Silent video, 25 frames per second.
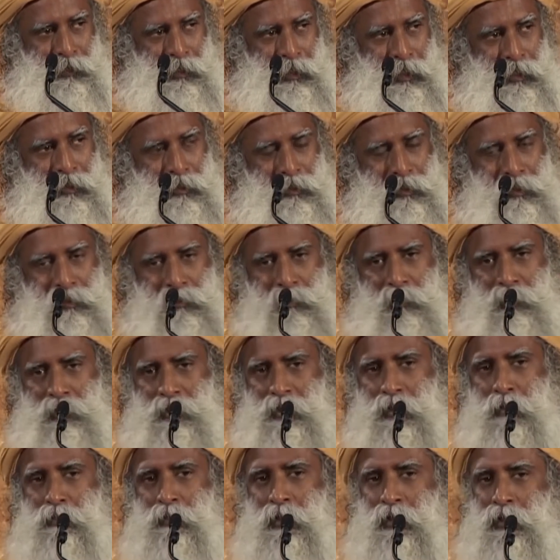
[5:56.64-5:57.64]
Health is not
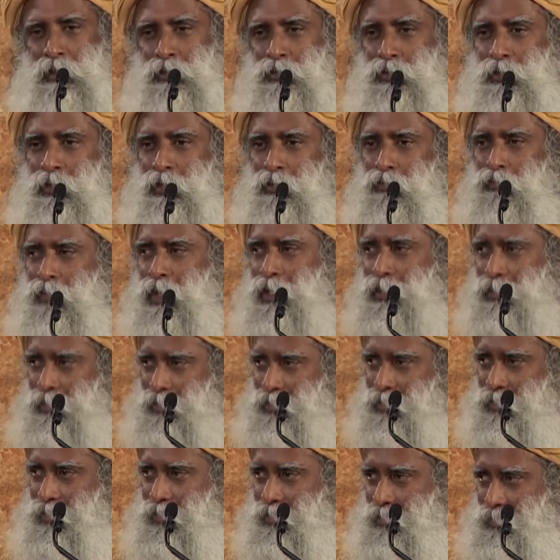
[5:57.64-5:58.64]
something that you
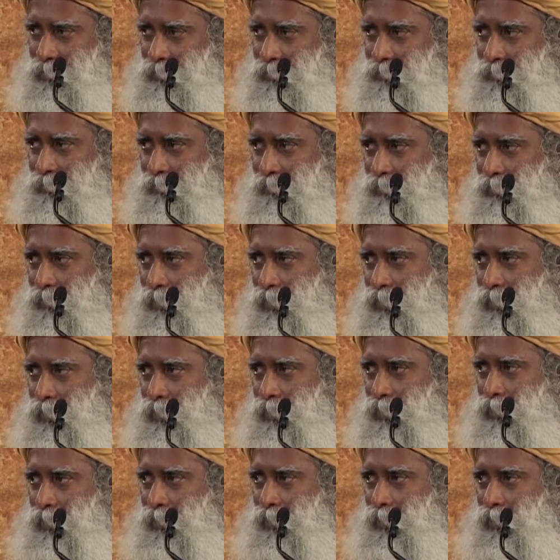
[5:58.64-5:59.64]
invent.
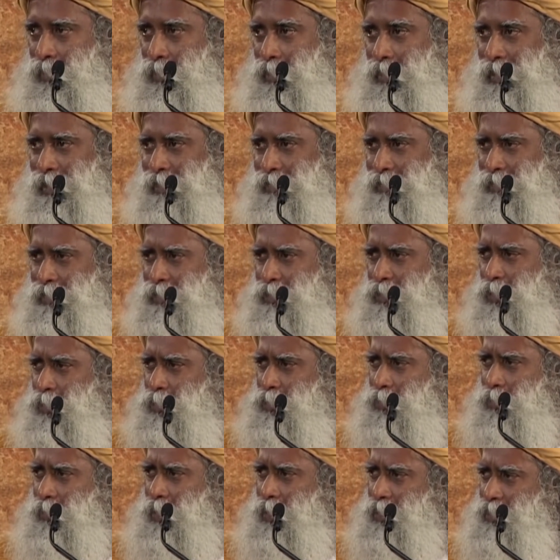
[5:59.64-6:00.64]
Health is
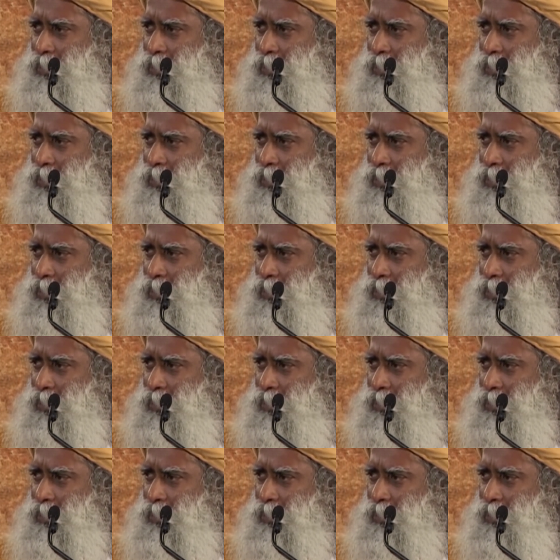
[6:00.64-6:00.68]
not your